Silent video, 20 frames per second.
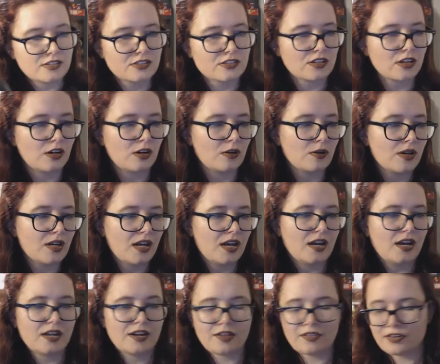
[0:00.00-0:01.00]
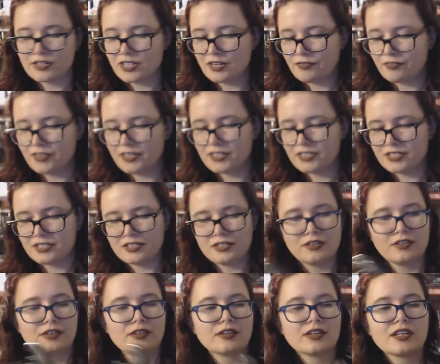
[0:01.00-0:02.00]
So, another difference,
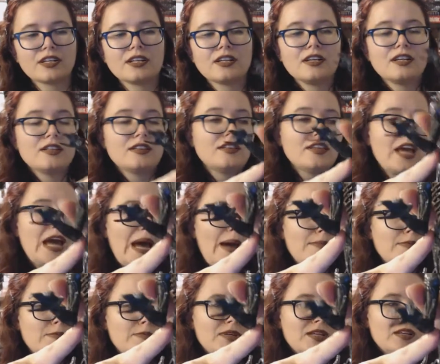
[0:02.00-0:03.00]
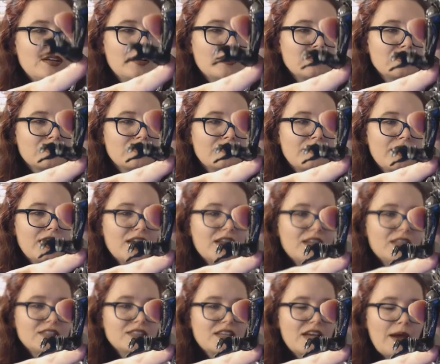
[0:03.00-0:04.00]
you can look at the abdomen on the
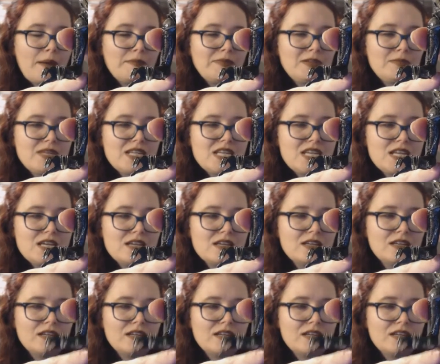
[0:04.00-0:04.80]
Defiance abdomen